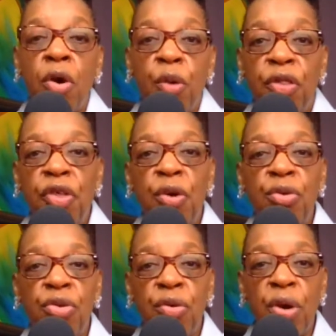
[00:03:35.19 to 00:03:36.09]
with
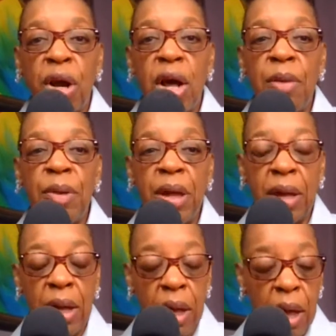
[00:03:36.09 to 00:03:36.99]
those who are
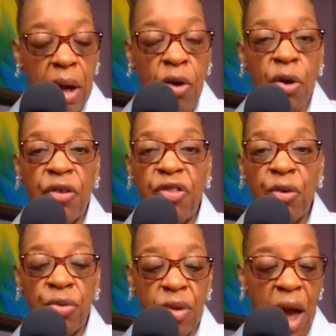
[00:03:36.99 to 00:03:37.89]
coming or
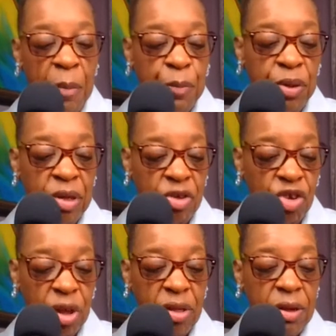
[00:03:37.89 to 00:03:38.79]
those
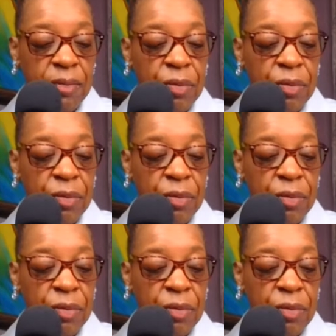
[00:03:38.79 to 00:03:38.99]
oppositions.